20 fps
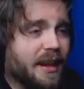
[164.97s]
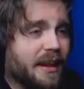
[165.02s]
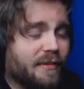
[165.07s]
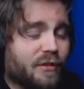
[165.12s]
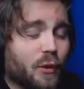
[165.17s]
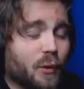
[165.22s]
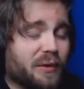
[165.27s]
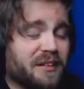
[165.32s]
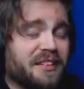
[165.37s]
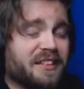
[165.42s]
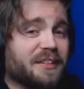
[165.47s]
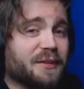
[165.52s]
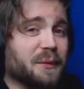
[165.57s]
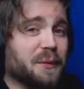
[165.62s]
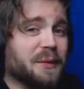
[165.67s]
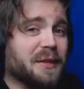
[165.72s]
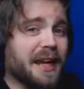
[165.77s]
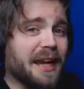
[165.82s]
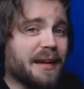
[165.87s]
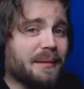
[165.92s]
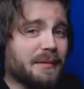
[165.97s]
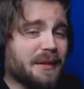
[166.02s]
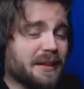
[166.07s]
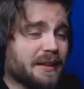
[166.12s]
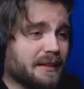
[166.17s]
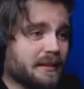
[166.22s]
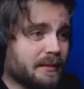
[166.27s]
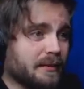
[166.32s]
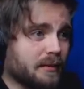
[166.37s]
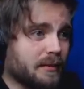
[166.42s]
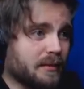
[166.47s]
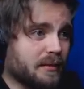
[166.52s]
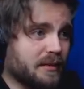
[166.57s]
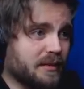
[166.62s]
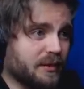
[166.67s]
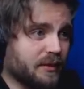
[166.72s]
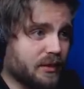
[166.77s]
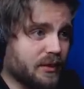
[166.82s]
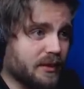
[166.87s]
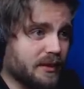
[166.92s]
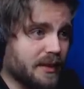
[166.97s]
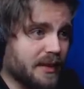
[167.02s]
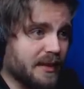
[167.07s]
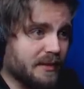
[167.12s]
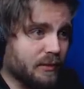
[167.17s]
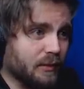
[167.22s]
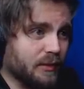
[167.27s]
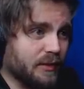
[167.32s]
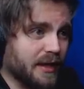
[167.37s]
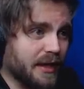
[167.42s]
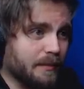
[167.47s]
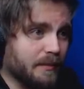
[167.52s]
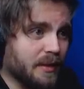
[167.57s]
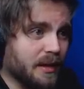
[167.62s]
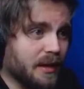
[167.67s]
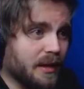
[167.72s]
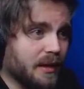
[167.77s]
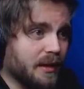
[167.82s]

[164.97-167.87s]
Of course he's called Damien. Such an evil name.